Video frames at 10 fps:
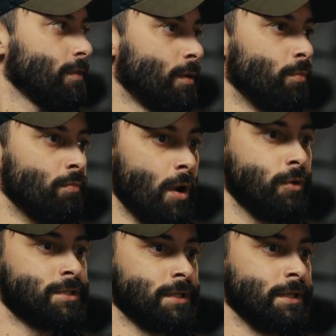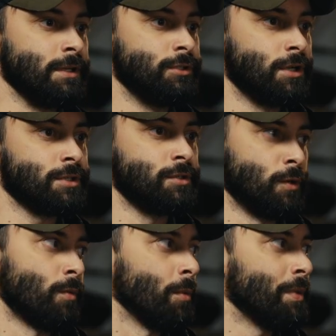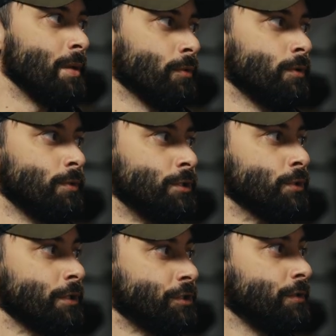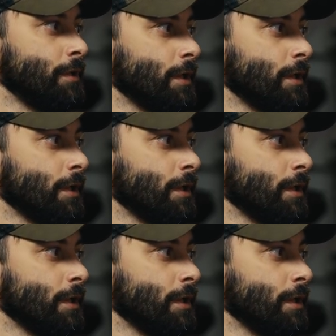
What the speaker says: they're mostly just normal people who enjoy shooting.